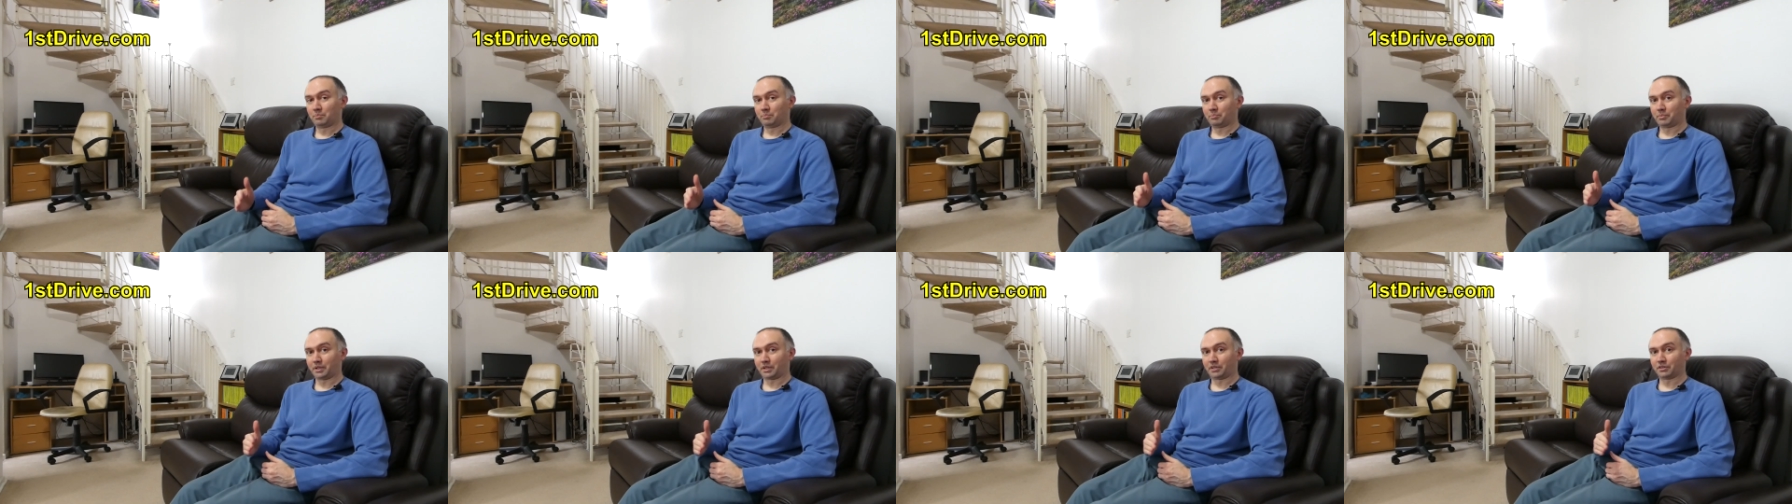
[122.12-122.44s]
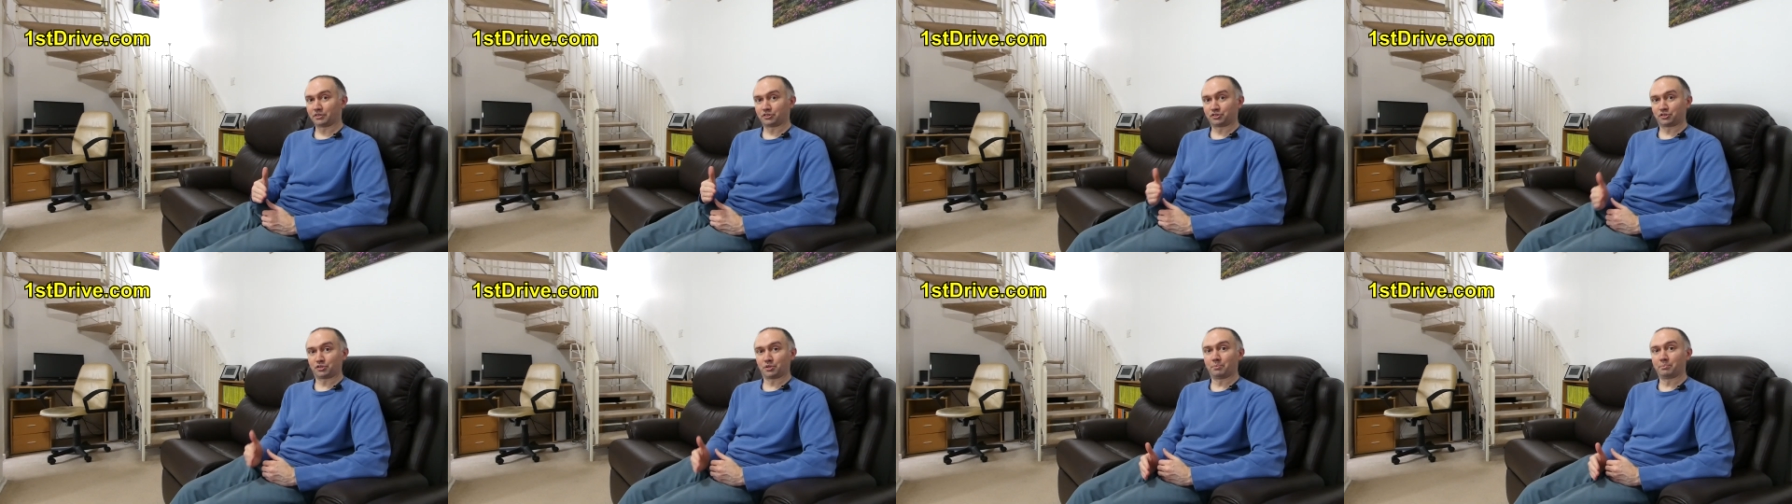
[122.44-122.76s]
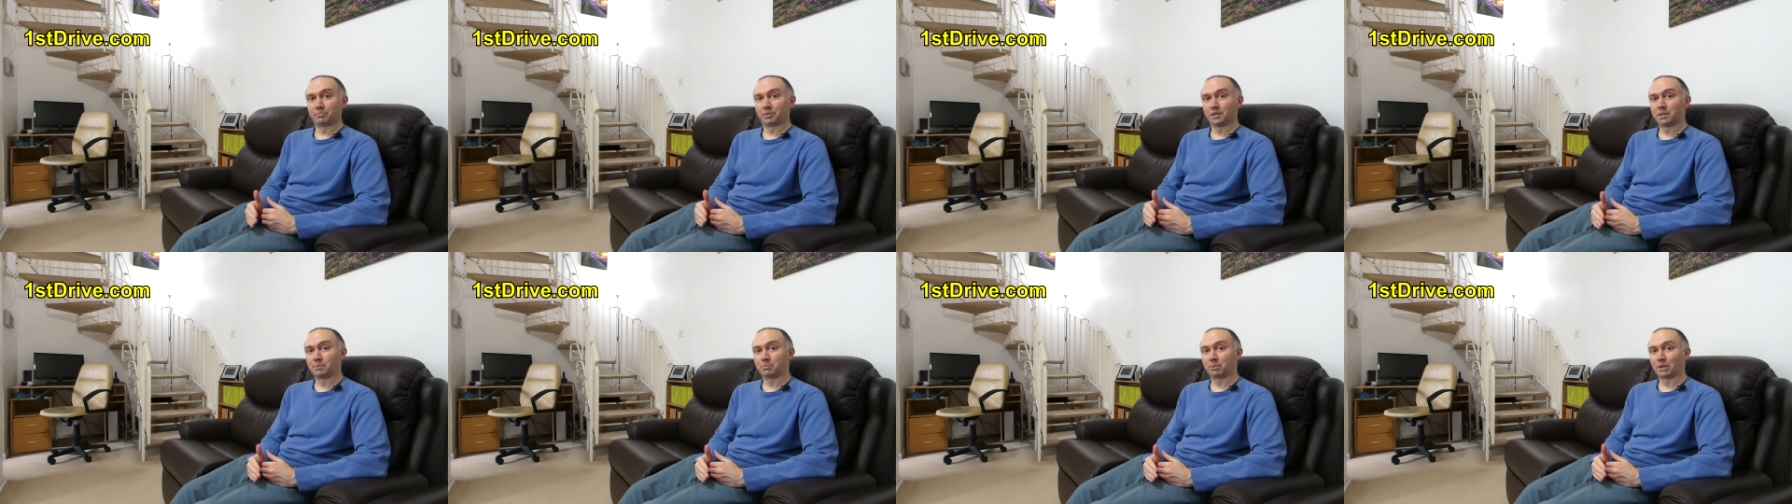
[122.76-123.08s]
because some
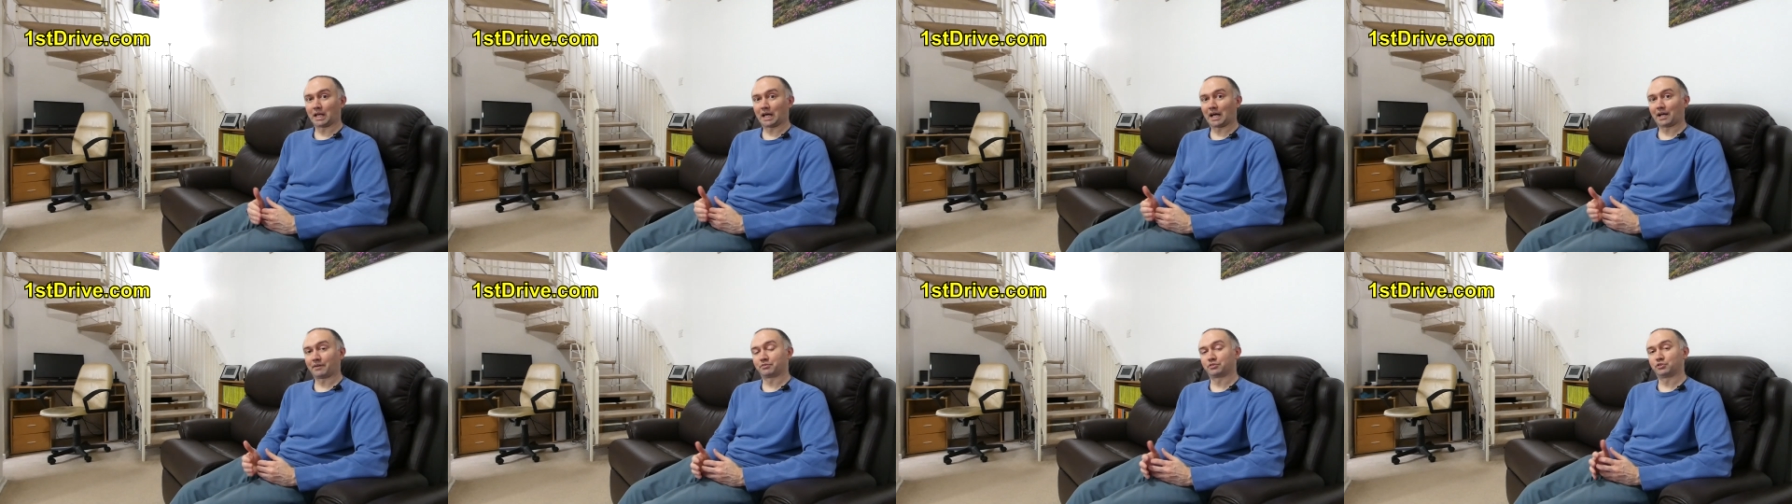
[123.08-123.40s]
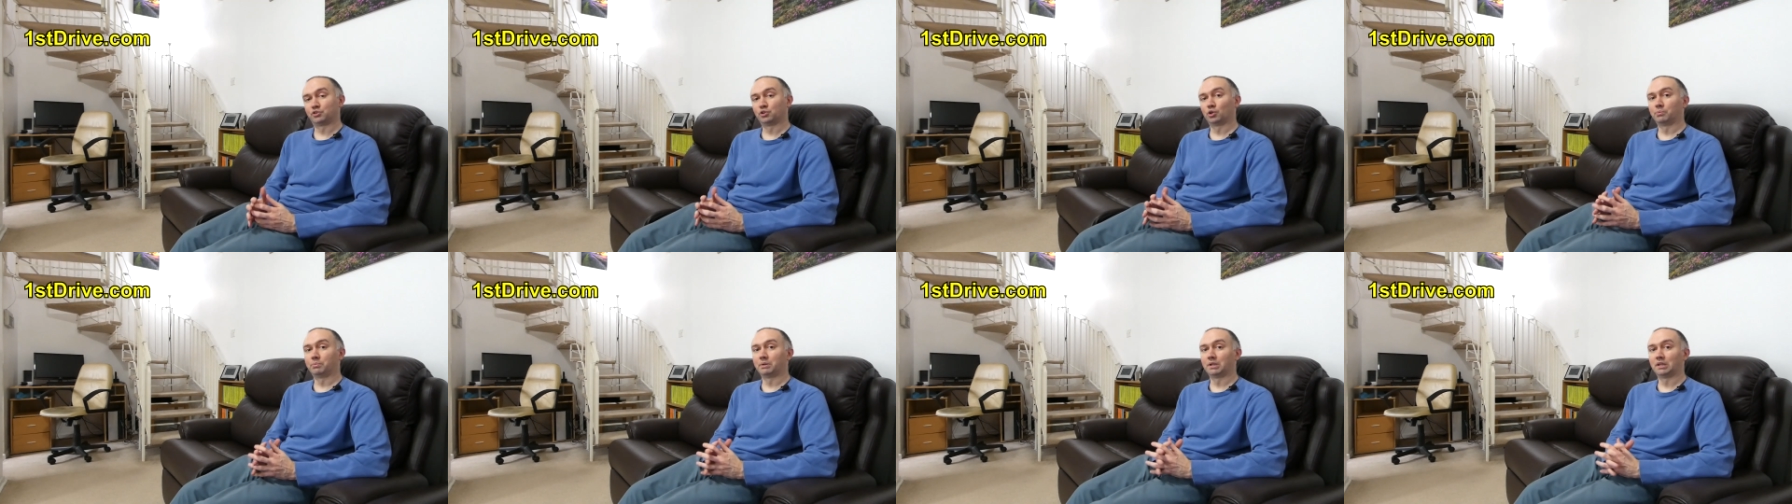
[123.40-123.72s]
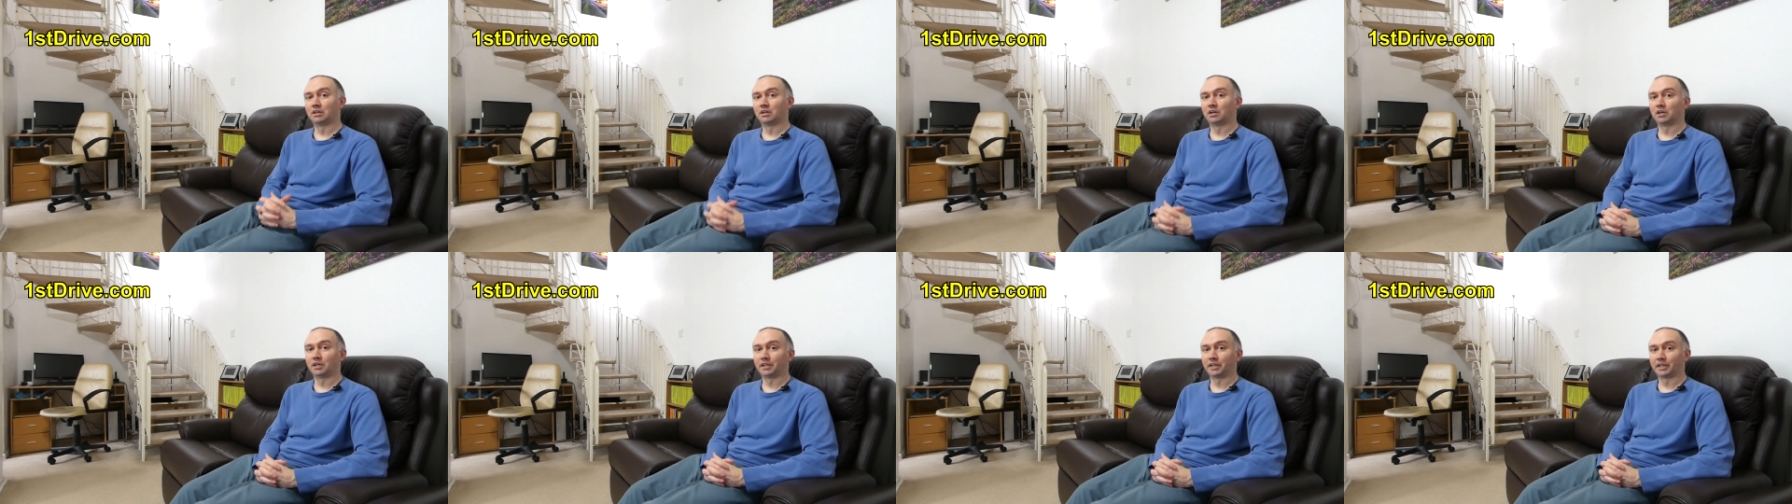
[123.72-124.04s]
people have still
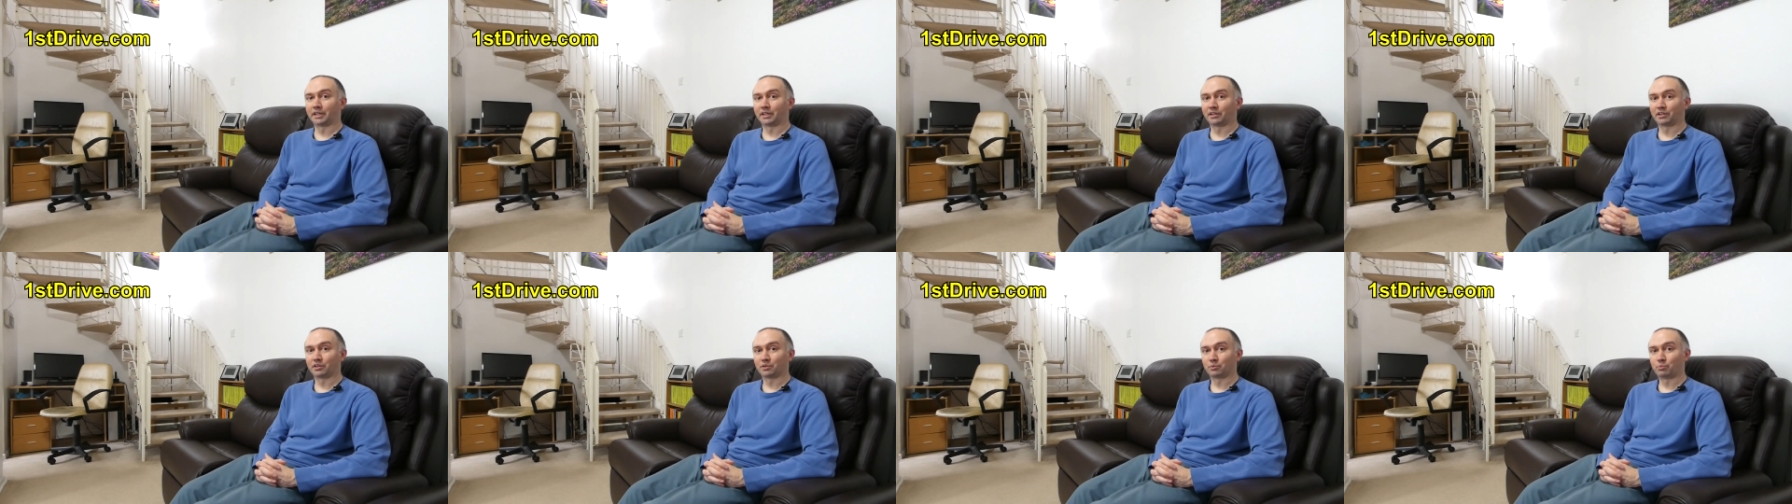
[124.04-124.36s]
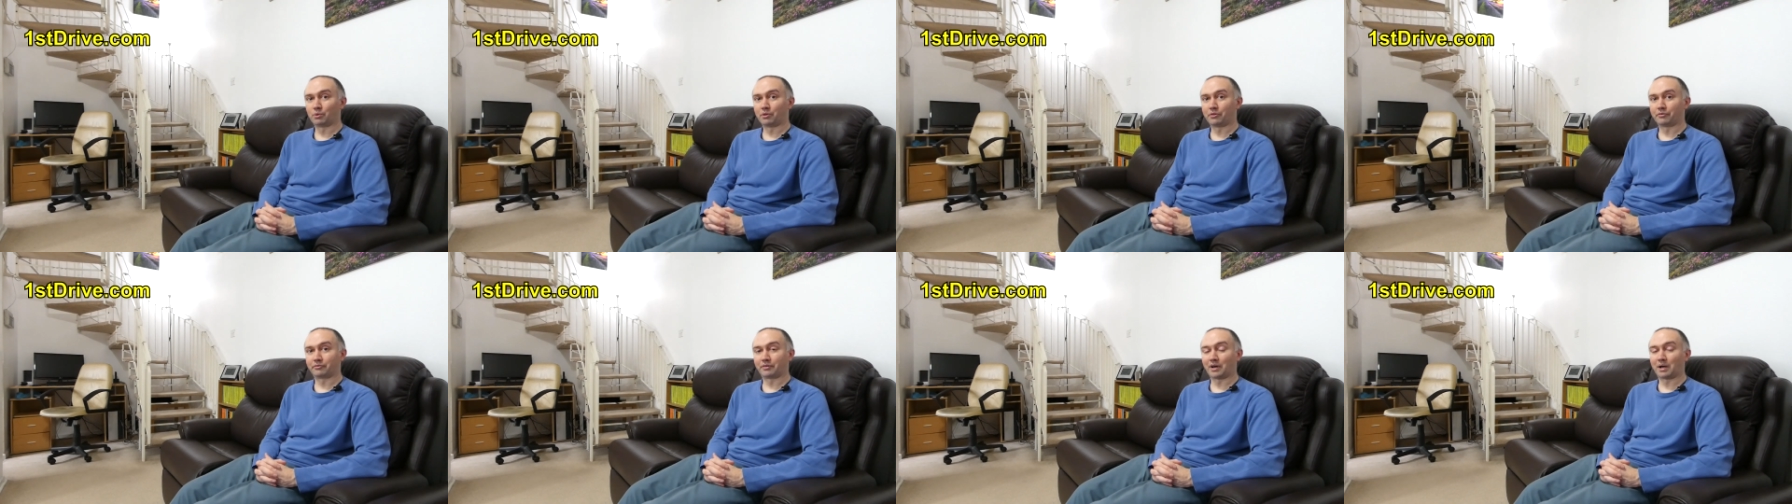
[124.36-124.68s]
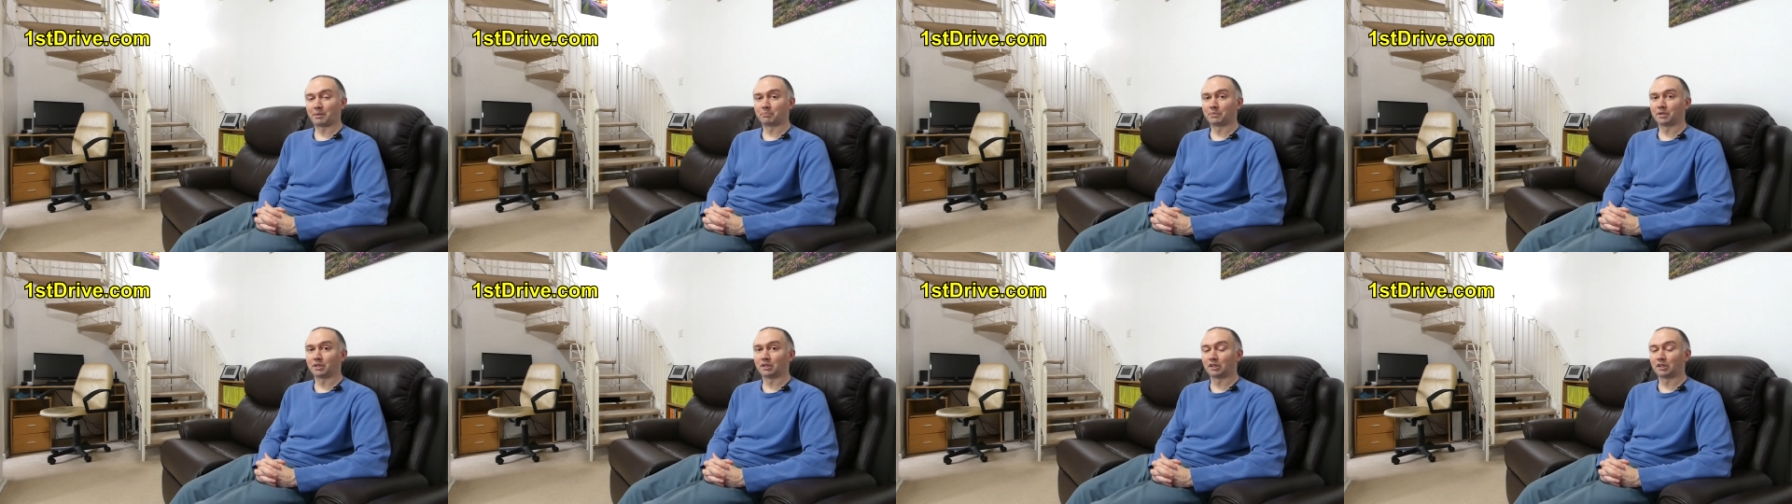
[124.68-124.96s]
been learning with family.